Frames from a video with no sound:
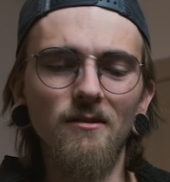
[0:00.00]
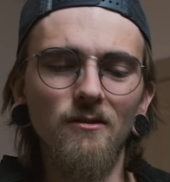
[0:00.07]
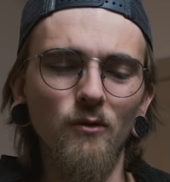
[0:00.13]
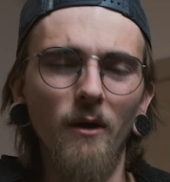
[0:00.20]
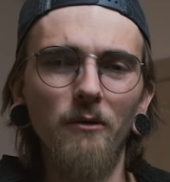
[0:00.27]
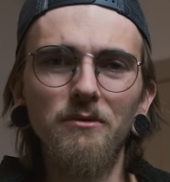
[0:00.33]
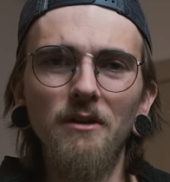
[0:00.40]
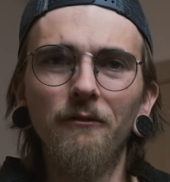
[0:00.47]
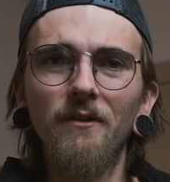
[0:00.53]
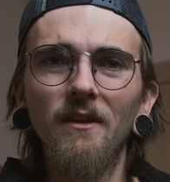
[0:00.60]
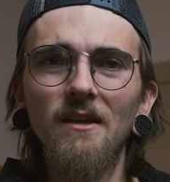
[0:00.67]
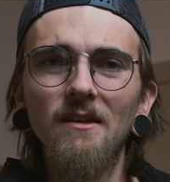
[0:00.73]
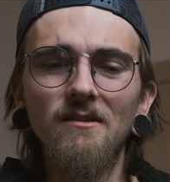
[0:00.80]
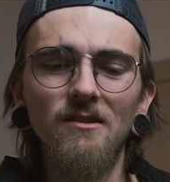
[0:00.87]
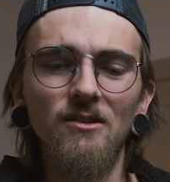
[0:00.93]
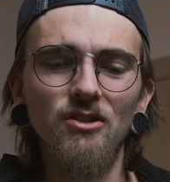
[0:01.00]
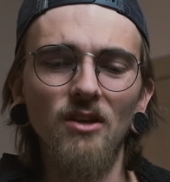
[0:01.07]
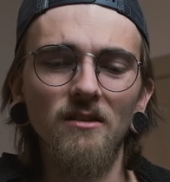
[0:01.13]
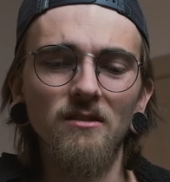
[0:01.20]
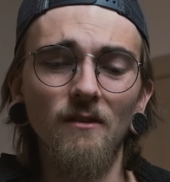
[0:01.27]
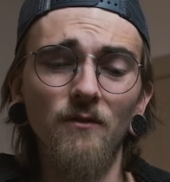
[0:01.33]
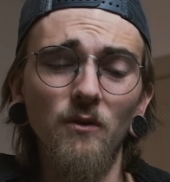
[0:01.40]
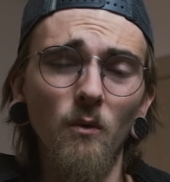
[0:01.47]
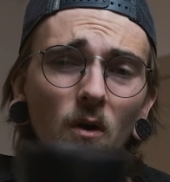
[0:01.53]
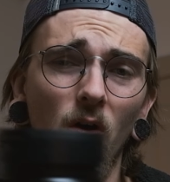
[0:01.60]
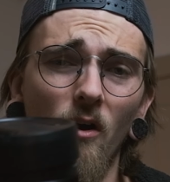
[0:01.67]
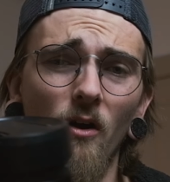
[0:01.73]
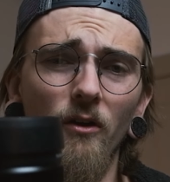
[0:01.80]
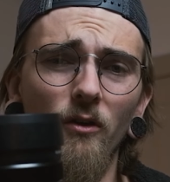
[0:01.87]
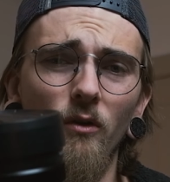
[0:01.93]
So I would definitely suggest, if you
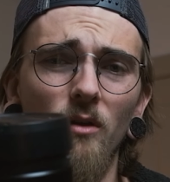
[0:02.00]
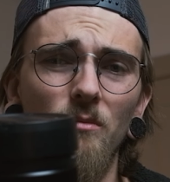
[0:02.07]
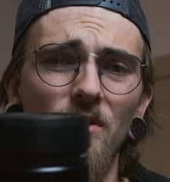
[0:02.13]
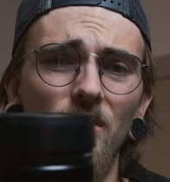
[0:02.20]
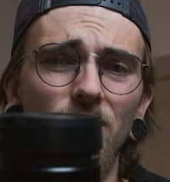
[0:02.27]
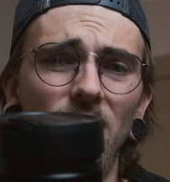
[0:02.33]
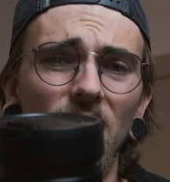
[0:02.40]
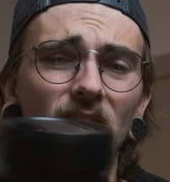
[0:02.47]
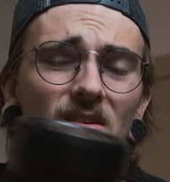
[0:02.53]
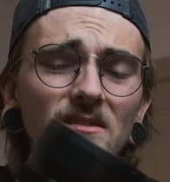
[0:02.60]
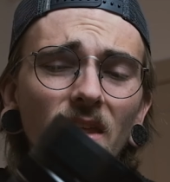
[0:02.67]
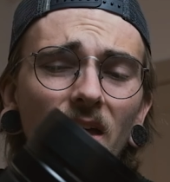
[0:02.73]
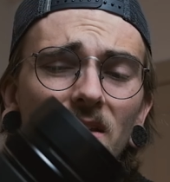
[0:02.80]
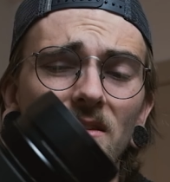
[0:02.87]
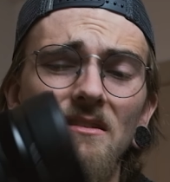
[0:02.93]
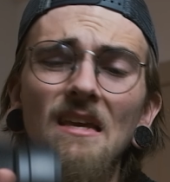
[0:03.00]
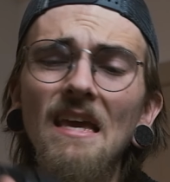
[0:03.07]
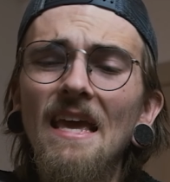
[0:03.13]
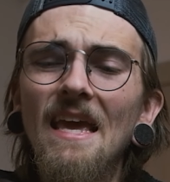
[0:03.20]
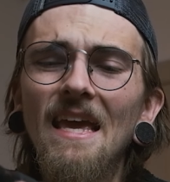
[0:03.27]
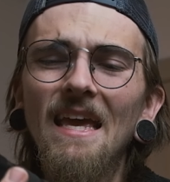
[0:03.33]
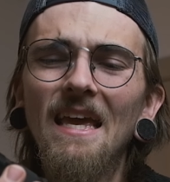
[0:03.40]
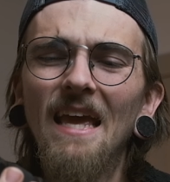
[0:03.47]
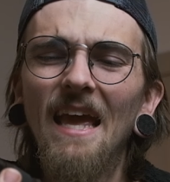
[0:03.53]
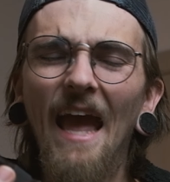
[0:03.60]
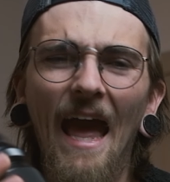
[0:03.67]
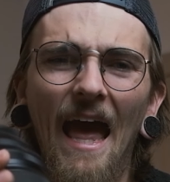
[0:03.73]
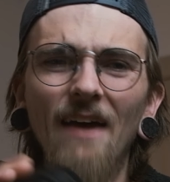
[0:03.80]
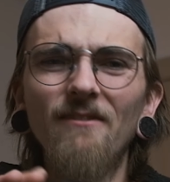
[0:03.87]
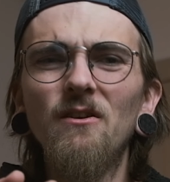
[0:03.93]
are going to be using this lens,
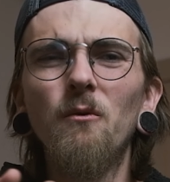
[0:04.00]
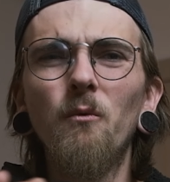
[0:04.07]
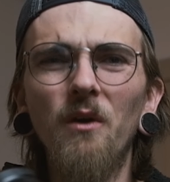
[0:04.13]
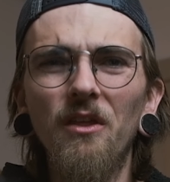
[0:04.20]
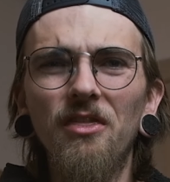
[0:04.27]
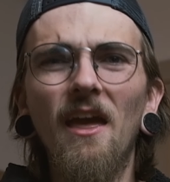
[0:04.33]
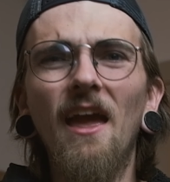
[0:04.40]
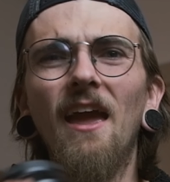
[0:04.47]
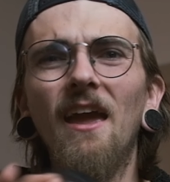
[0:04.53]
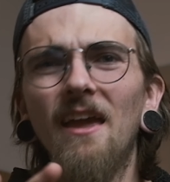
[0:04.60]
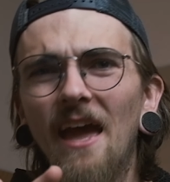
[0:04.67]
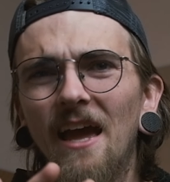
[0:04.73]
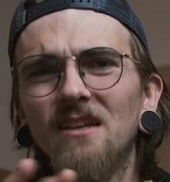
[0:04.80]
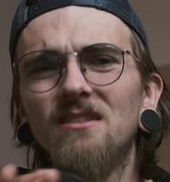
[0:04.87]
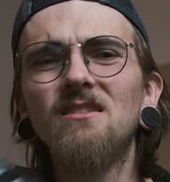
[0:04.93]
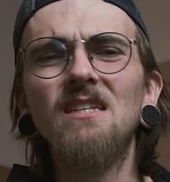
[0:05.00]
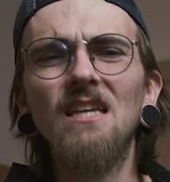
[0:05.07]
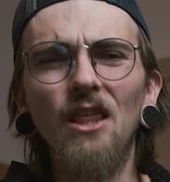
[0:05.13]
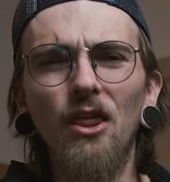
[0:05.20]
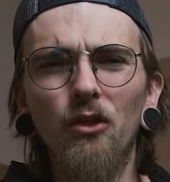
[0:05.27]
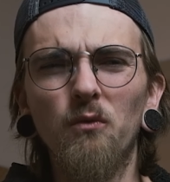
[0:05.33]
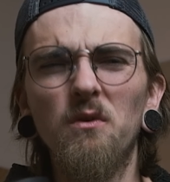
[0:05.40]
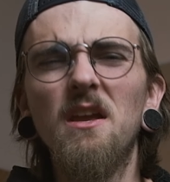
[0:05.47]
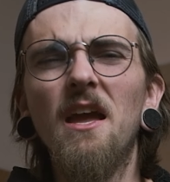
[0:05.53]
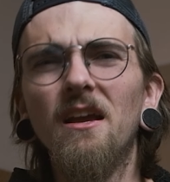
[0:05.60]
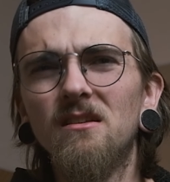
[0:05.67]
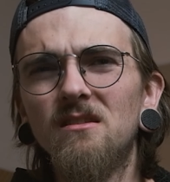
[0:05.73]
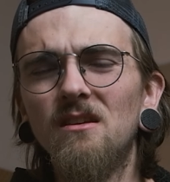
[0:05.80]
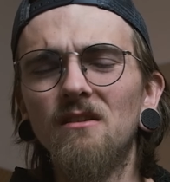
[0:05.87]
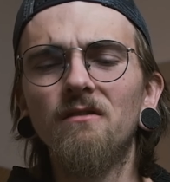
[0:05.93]
have it with a X-T3,
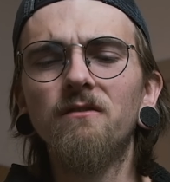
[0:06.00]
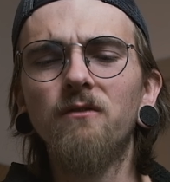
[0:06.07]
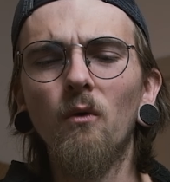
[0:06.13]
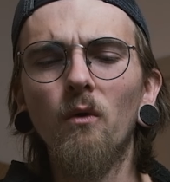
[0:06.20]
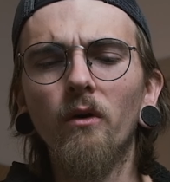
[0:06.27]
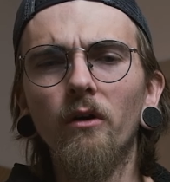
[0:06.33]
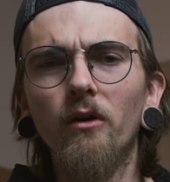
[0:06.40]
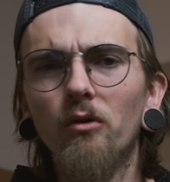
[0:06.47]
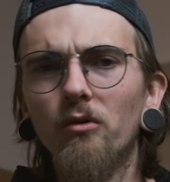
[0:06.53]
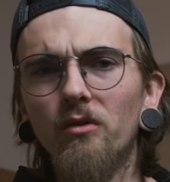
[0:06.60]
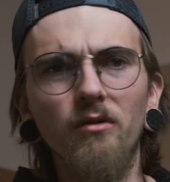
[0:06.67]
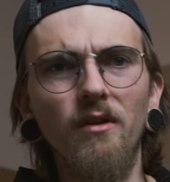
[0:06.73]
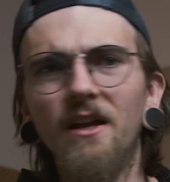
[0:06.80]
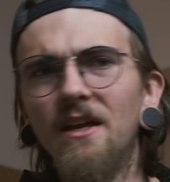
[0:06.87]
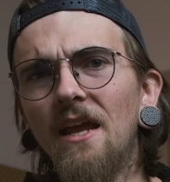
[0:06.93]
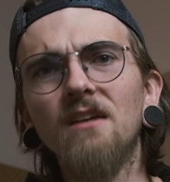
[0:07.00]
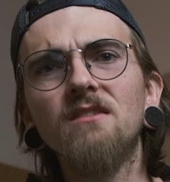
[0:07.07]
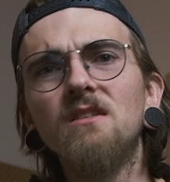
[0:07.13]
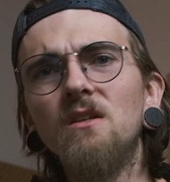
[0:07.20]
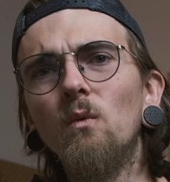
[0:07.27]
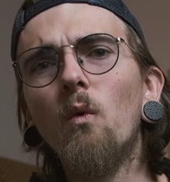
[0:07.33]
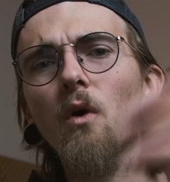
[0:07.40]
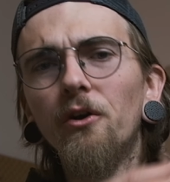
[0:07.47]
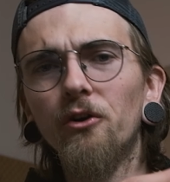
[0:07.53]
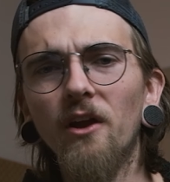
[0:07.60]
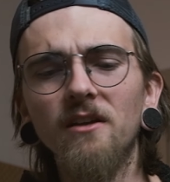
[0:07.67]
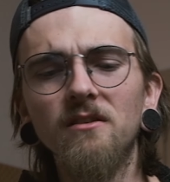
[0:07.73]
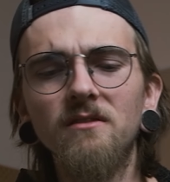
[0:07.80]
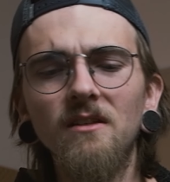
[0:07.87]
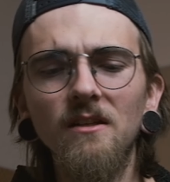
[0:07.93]
X-T4, or like an X-T1 or
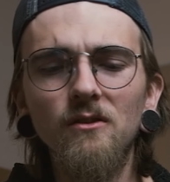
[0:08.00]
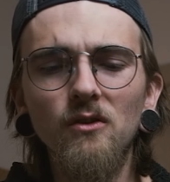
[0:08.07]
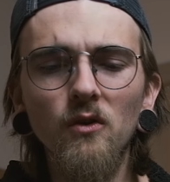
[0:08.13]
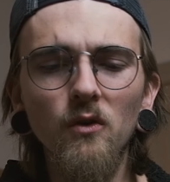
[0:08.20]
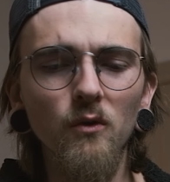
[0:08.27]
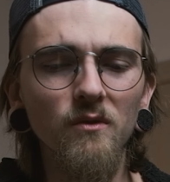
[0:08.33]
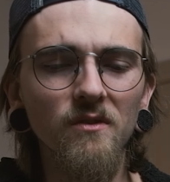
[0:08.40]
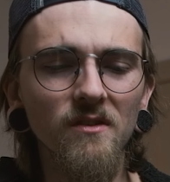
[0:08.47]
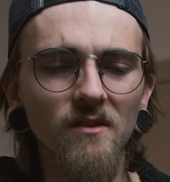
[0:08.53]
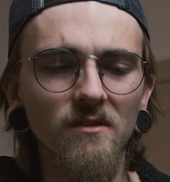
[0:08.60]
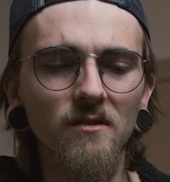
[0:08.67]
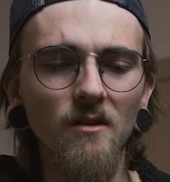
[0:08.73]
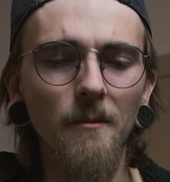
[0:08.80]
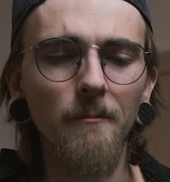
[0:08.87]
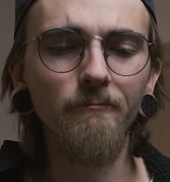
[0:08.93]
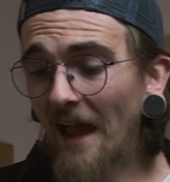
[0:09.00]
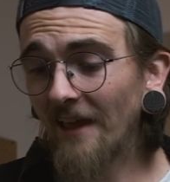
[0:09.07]
X-T2 system.